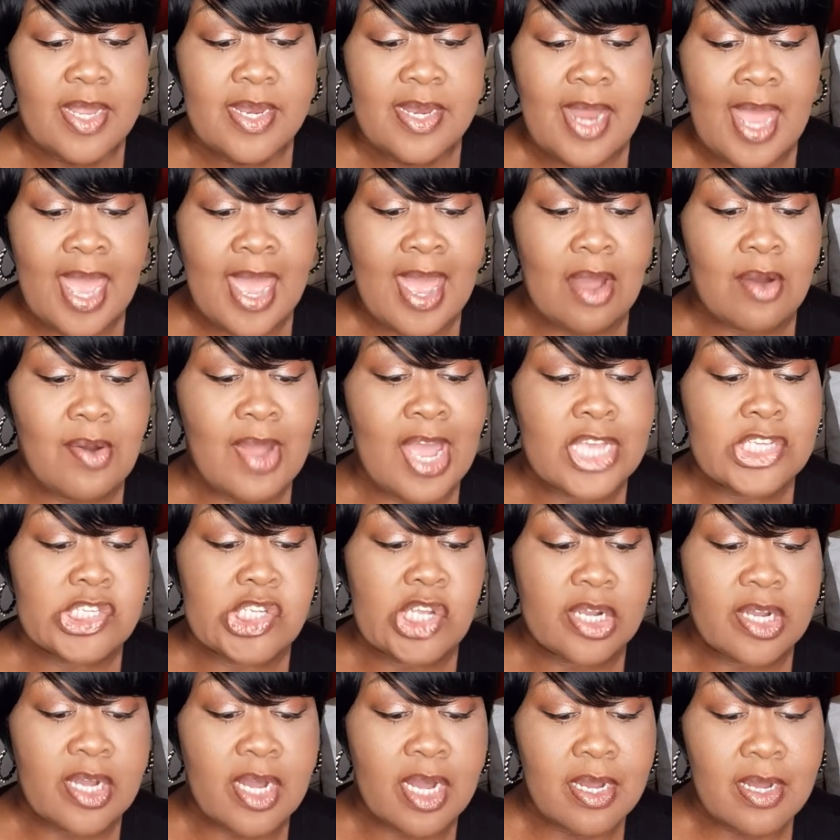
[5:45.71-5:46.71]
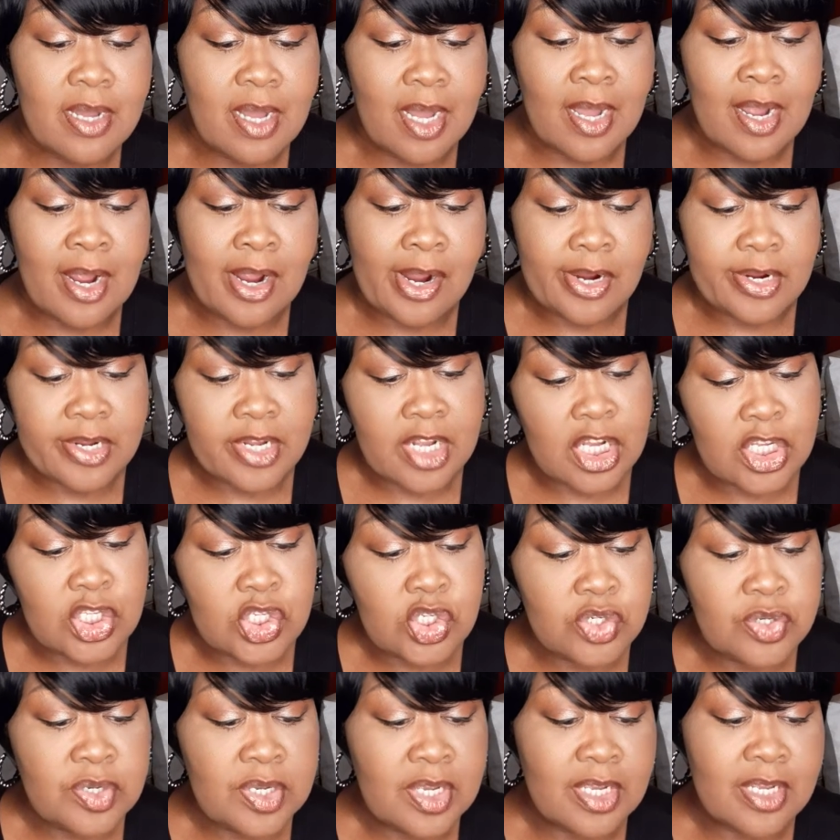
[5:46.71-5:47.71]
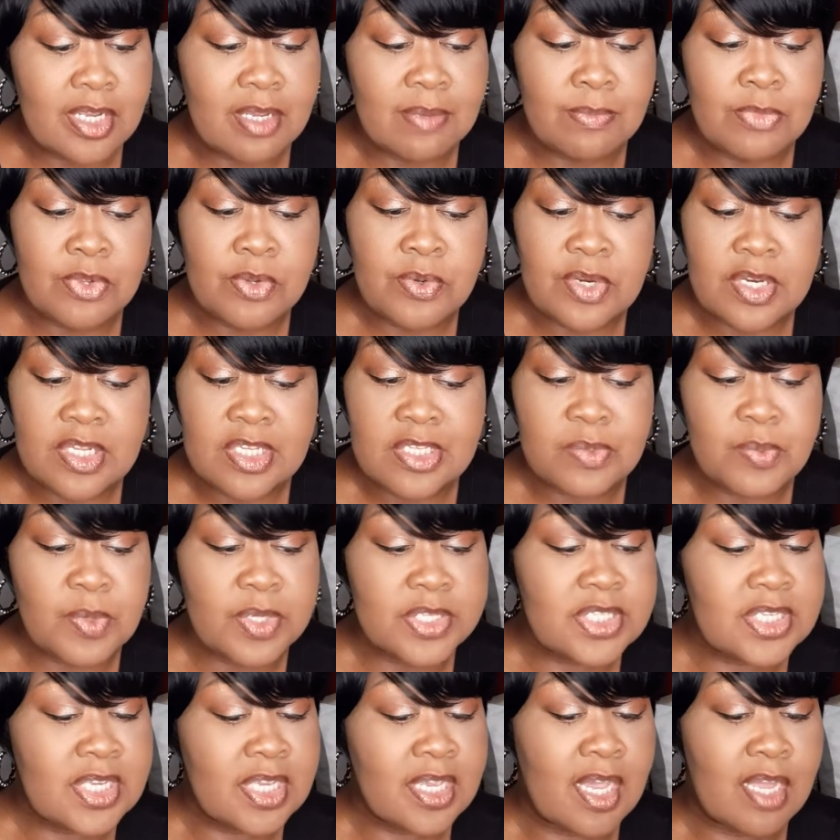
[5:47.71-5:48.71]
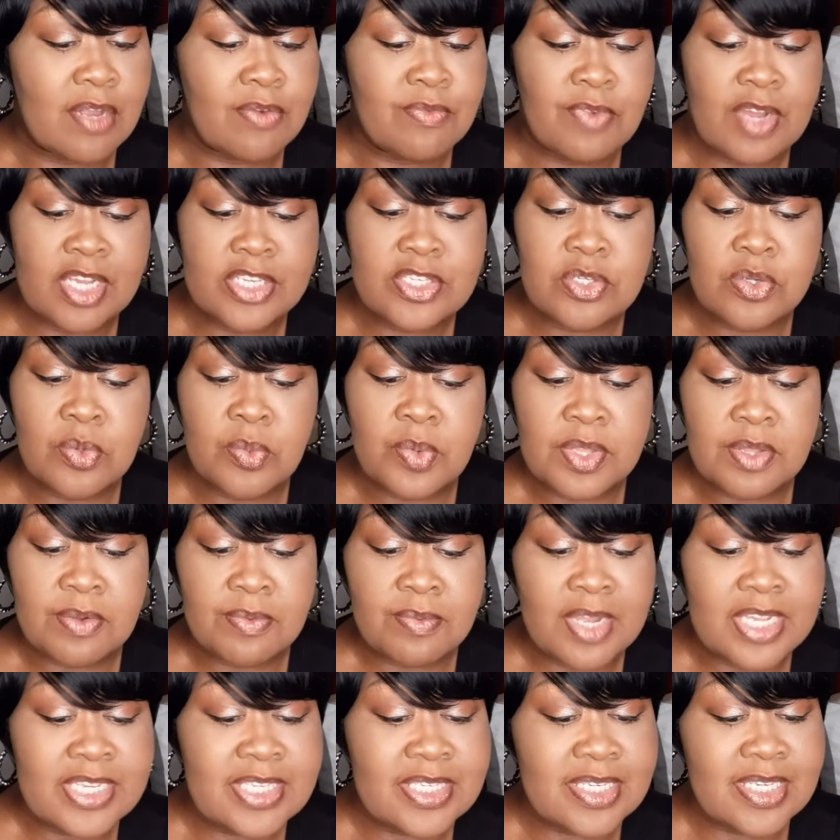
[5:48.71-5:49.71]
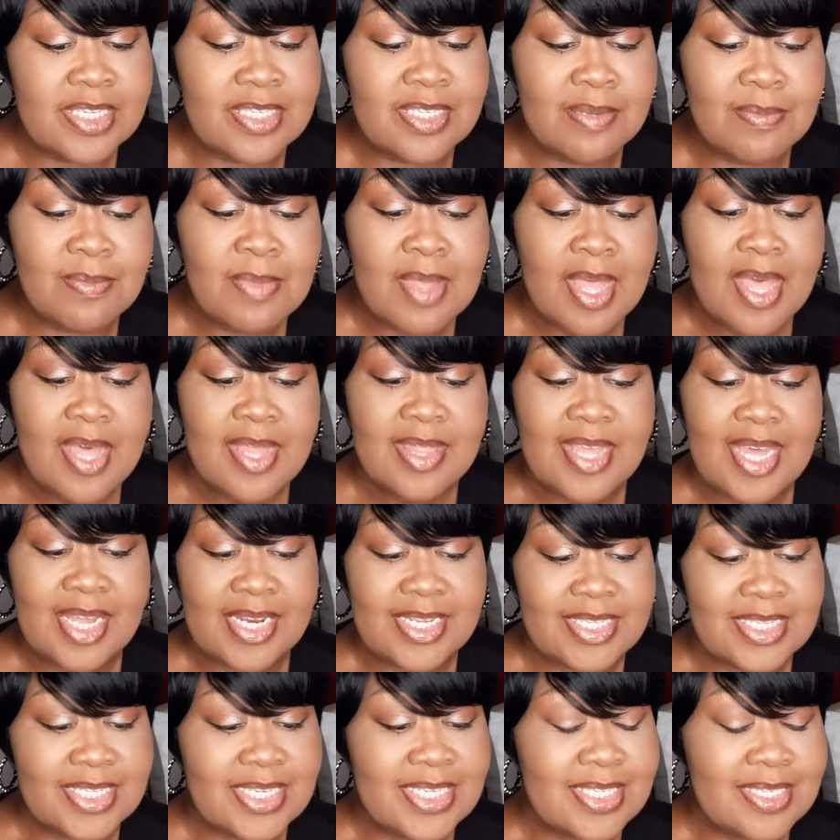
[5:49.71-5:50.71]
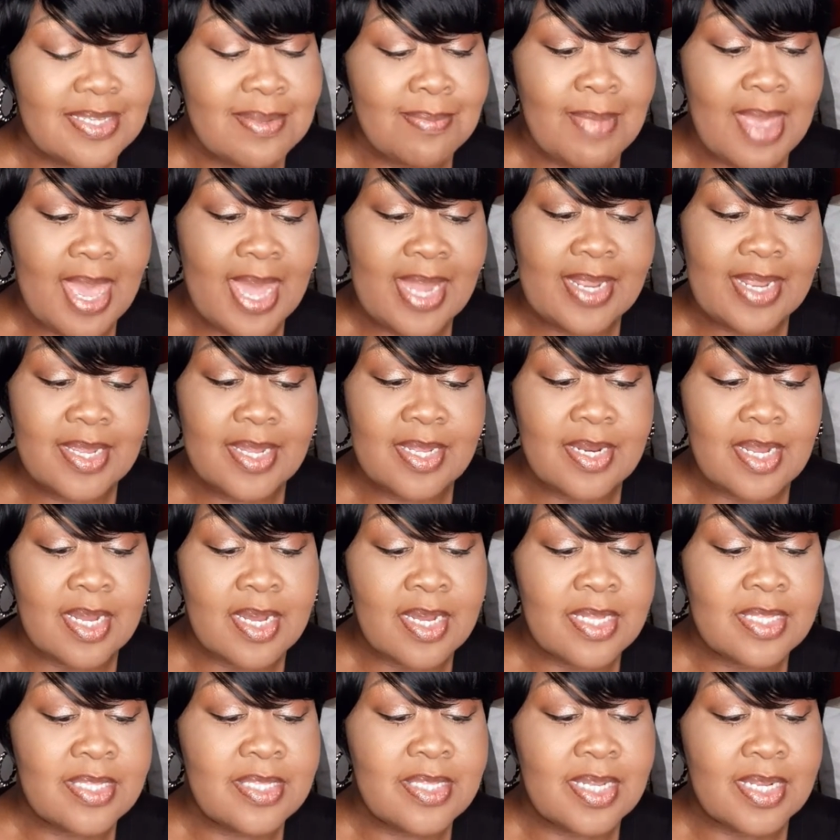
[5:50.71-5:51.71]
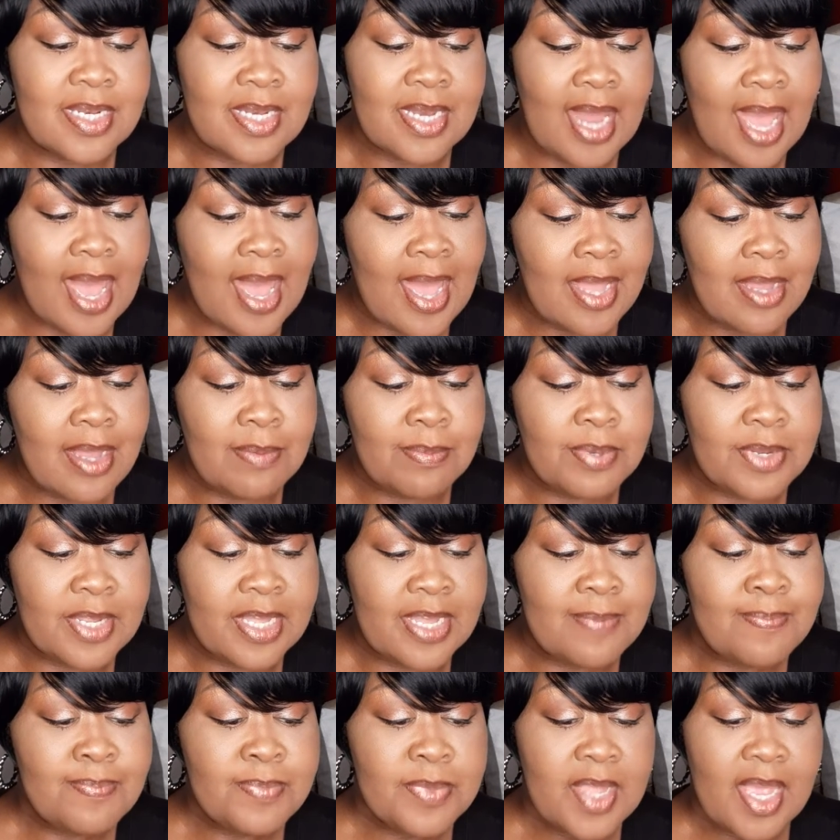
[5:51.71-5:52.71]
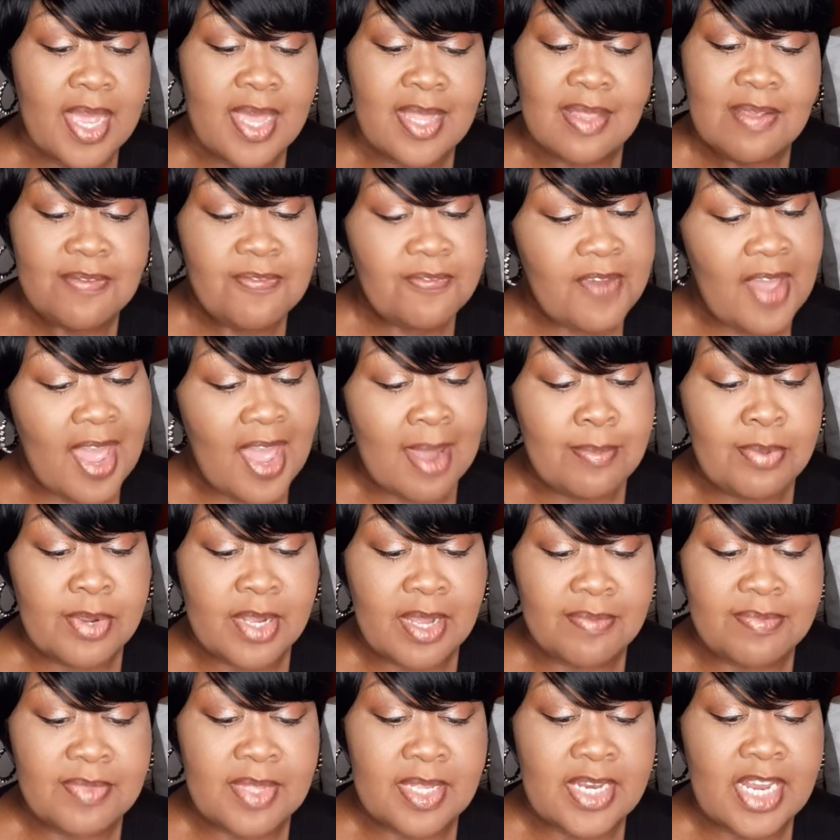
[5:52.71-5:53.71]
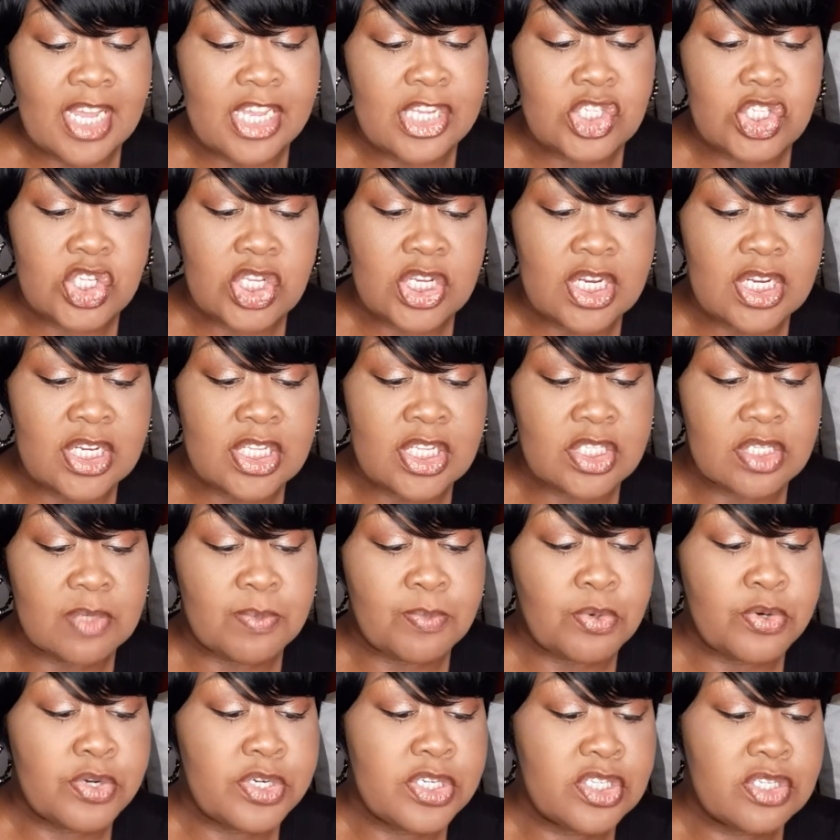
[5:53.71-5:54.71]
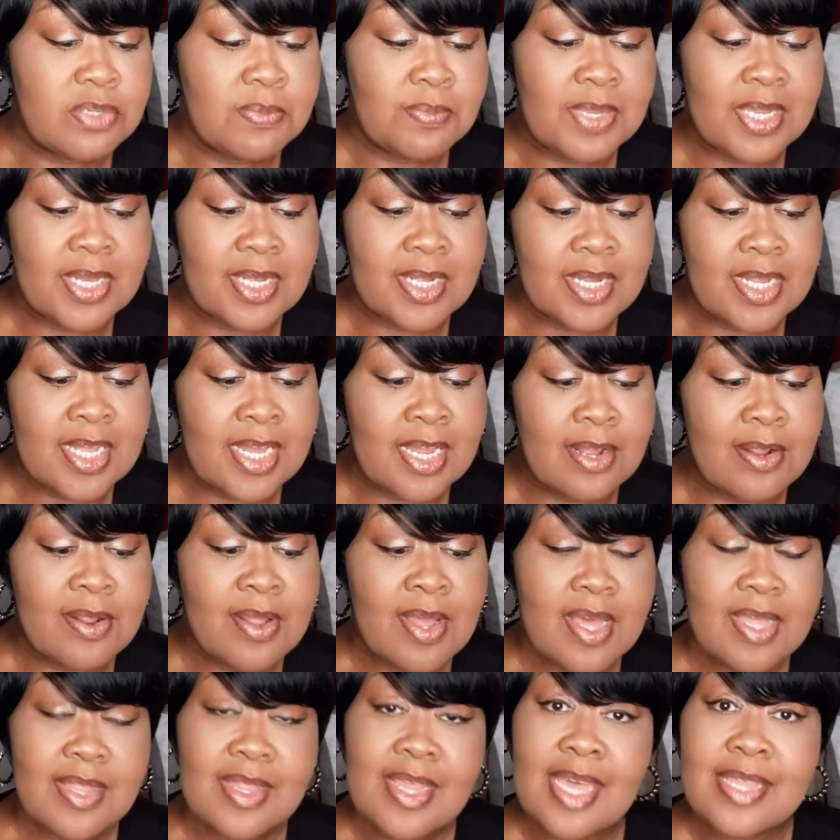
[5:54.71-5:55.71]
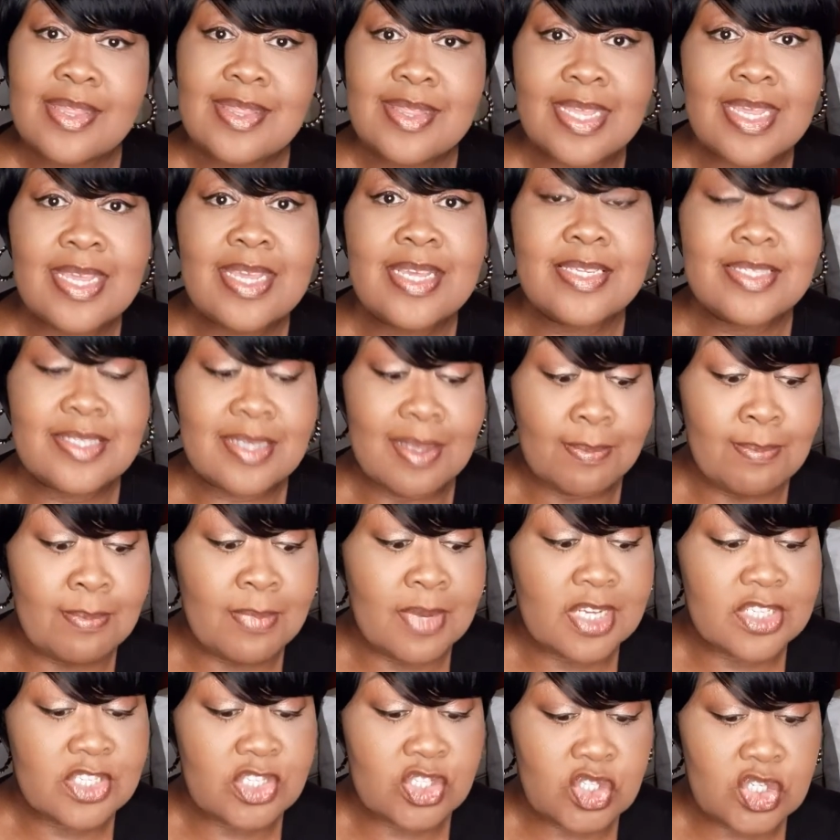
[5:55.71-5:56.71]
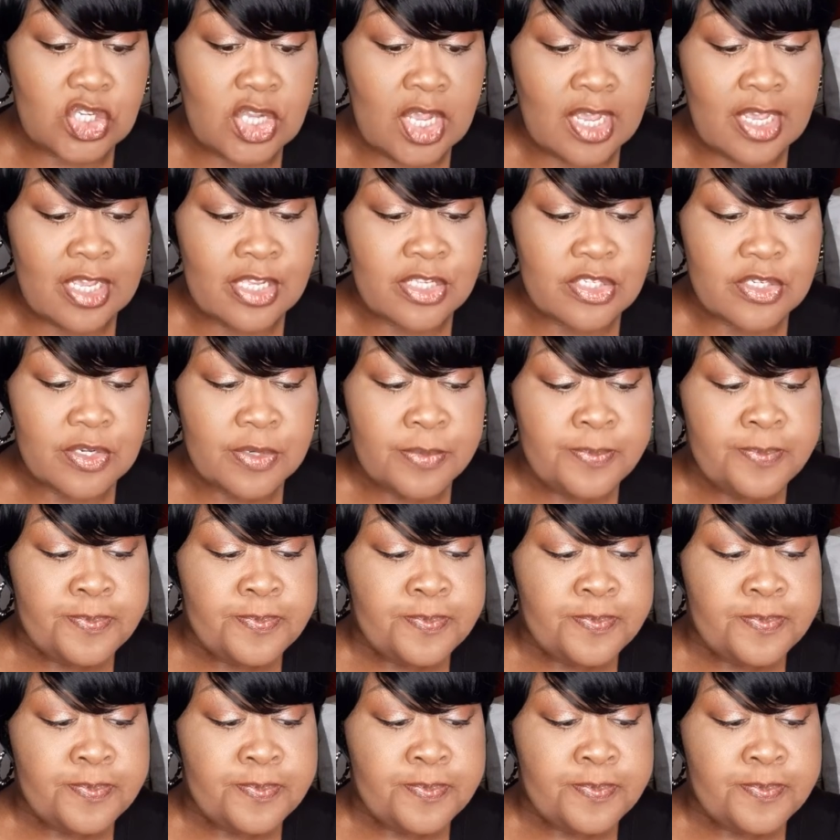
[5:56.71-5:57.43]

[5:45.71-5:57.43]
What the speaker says: Now, as our country and communities once again wrestle with a racism that is systematic and undeniably in the fabric of the nation, it is important to be clear that things must change.